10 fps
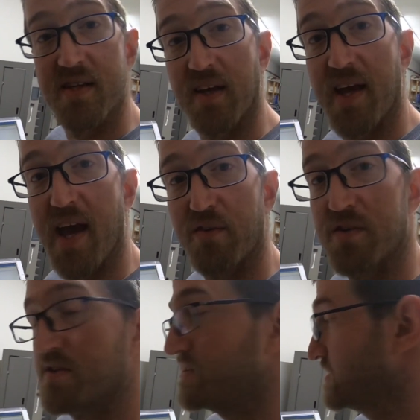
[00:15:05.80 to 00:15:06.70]

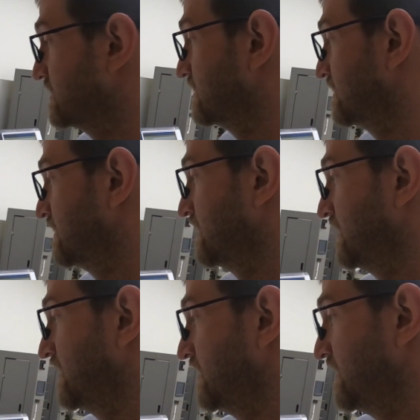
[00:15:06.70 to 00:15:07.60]
counters.
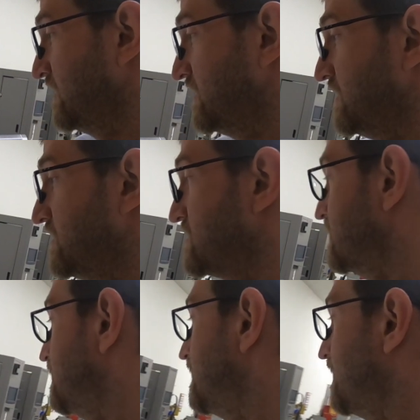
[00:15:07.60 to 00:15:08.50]

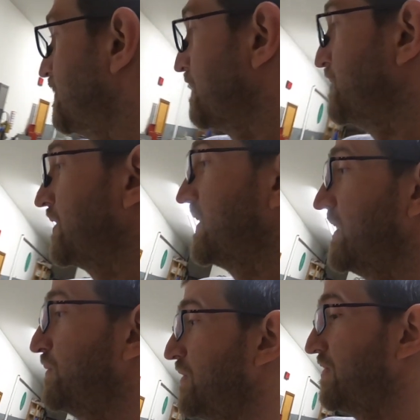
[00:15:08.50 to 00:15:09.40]
So I want to put that
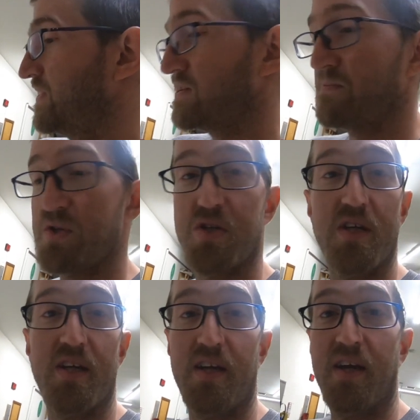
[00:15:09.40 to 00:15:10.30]
with this
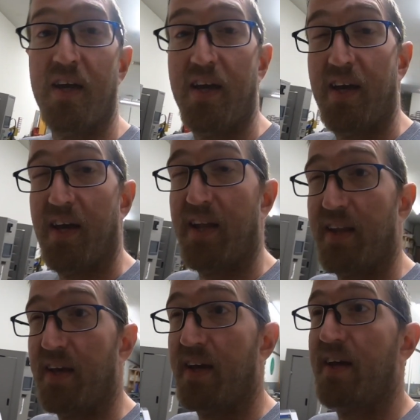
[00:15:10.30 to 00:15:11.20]
machine, and
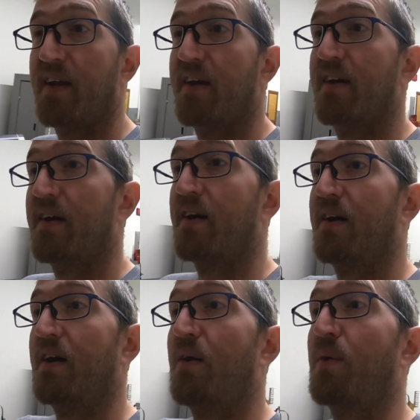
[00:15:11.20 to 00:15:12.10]
then
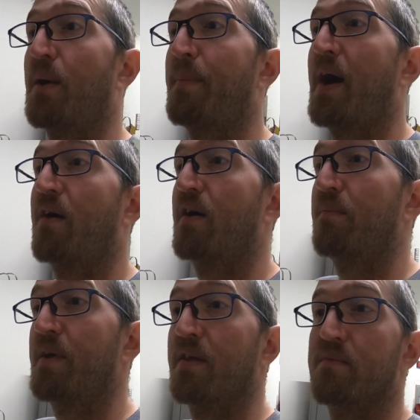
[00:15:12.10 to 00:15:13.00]
I want to power up the
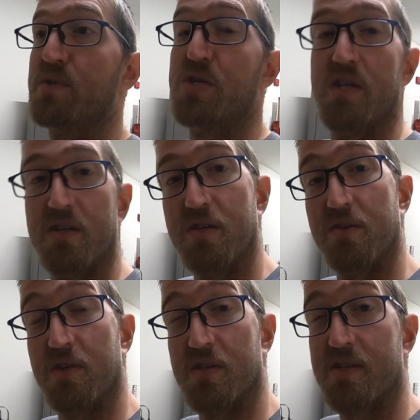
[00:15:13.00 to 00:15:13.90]
other machine too, and
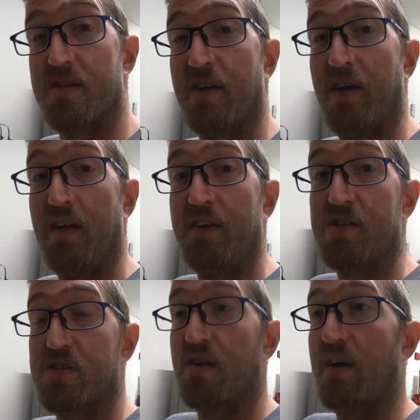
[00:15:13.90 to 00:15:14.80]
just
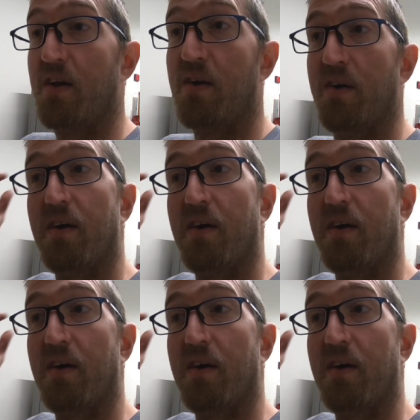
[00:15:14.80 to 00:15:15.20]
so I know,